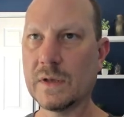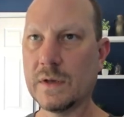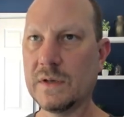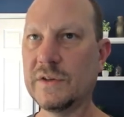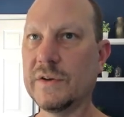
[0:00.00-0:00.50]

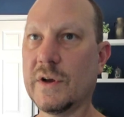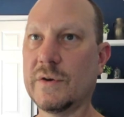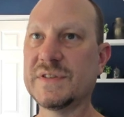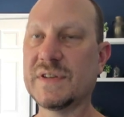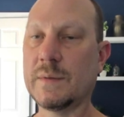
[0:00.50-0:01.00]
You
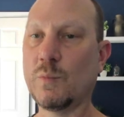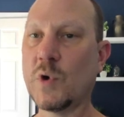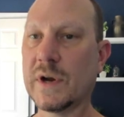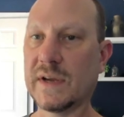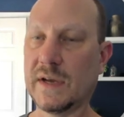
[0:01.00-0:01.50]
notice I'm
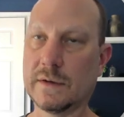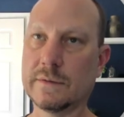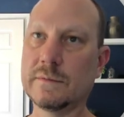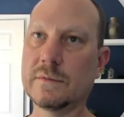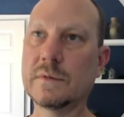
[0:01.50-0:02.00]
working
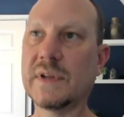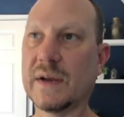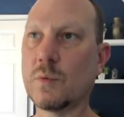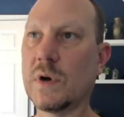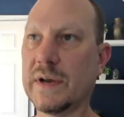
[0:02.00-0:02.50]
like
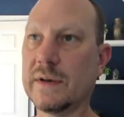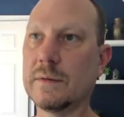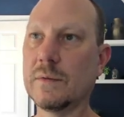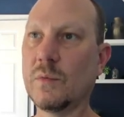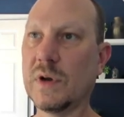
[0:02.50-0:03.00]

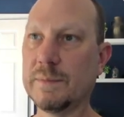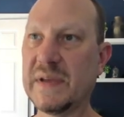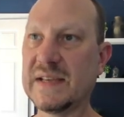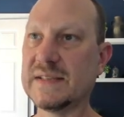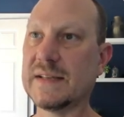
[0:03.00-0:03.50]
one
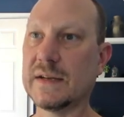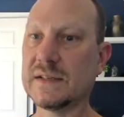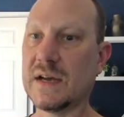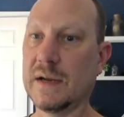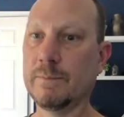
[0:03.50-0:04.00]
piece at a
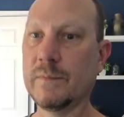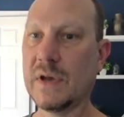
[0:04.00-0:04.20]
time.